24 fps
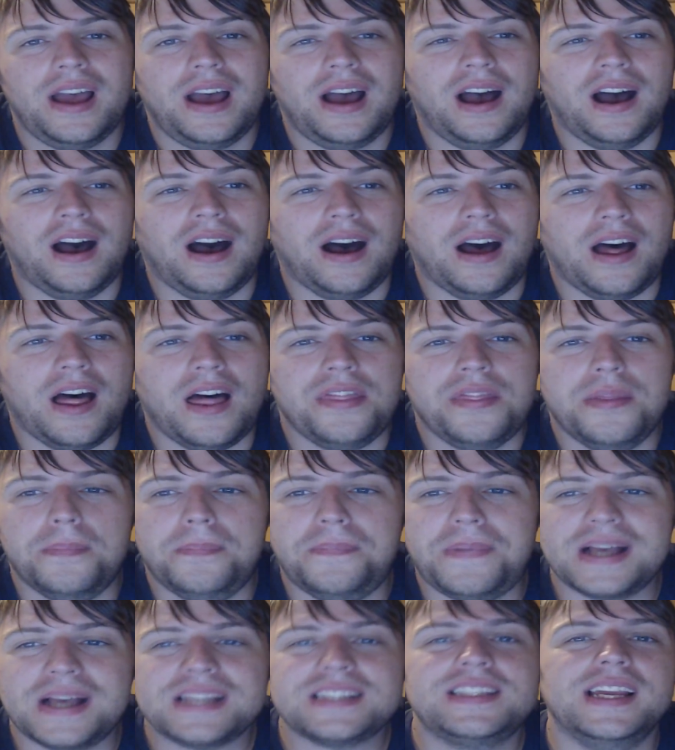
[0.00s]
The
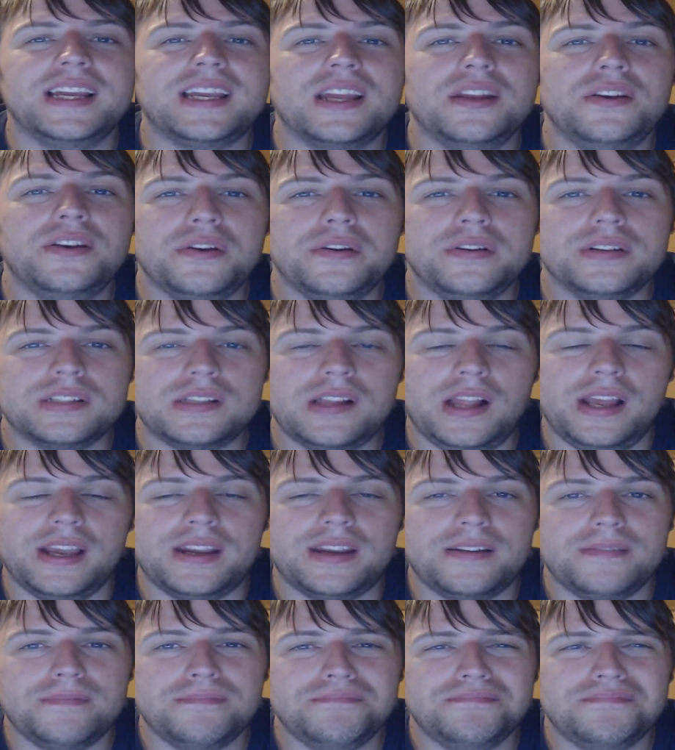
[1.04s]
best they can do is
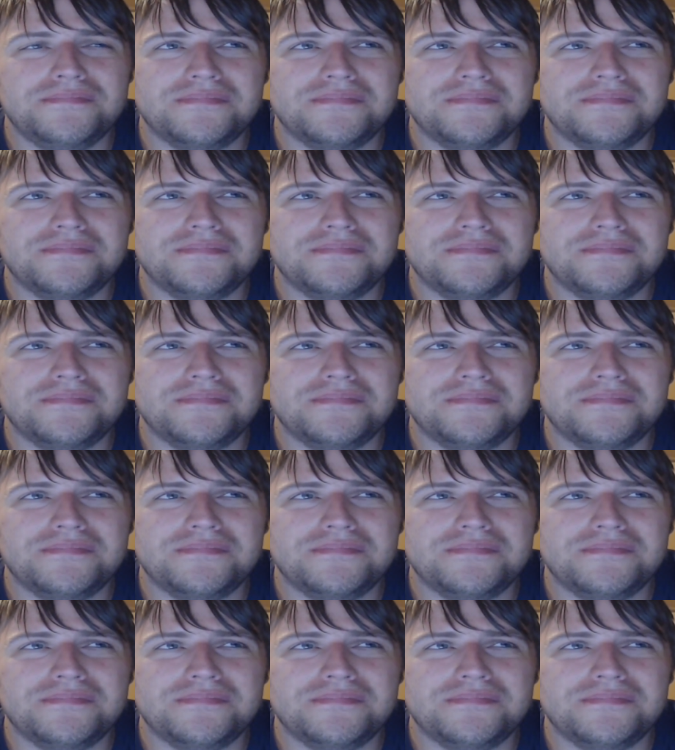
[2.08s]
like